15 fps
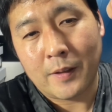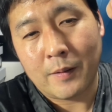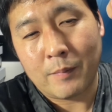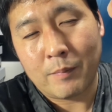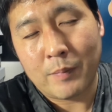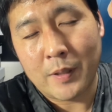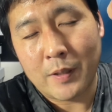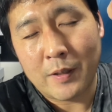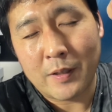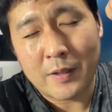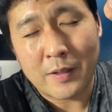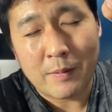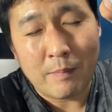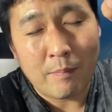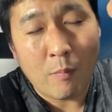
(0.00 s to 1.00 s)
be
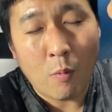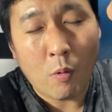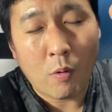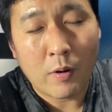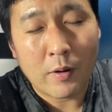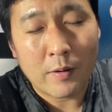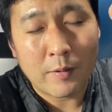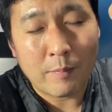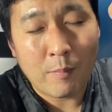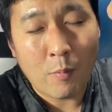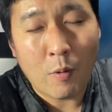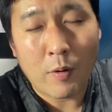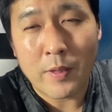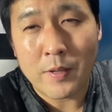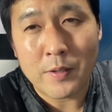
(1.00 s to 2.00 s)
more
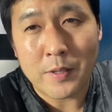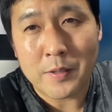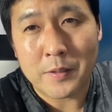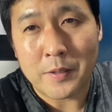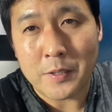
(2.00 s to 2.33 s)
than just